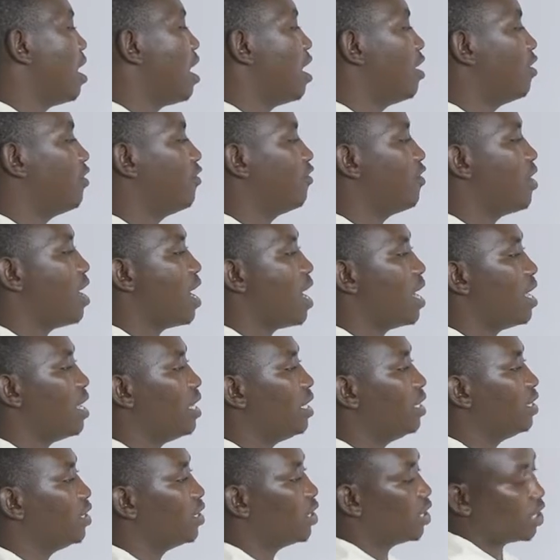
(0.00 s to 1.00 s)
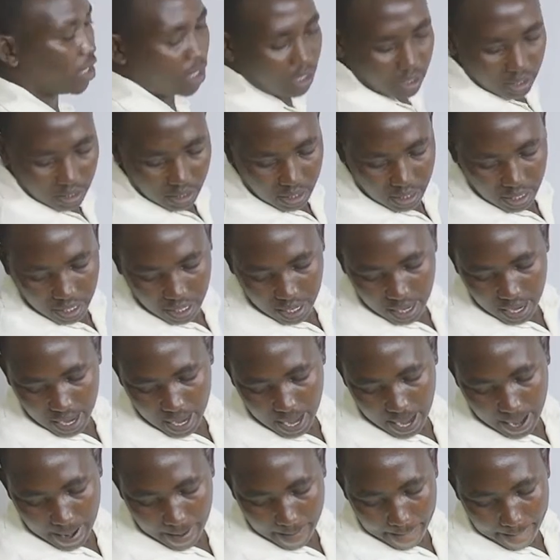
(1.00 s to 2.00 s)
how far east
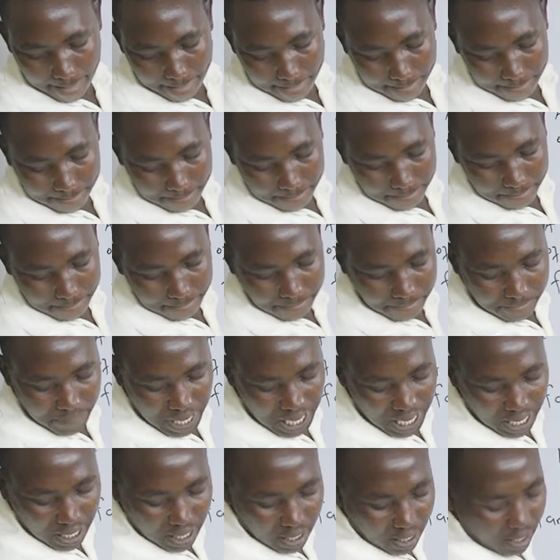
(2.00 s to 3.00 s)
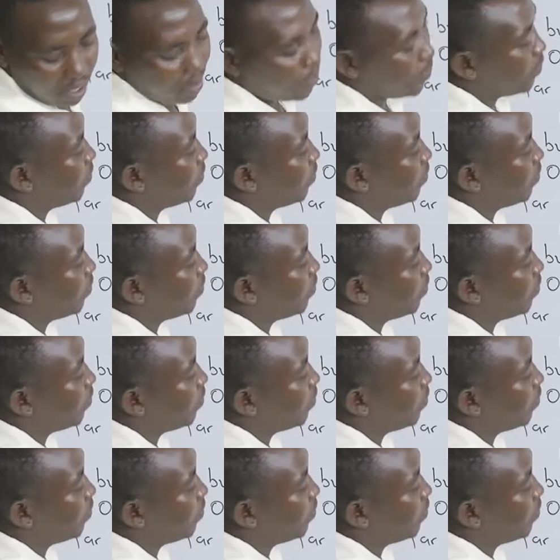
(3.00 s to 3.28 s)
B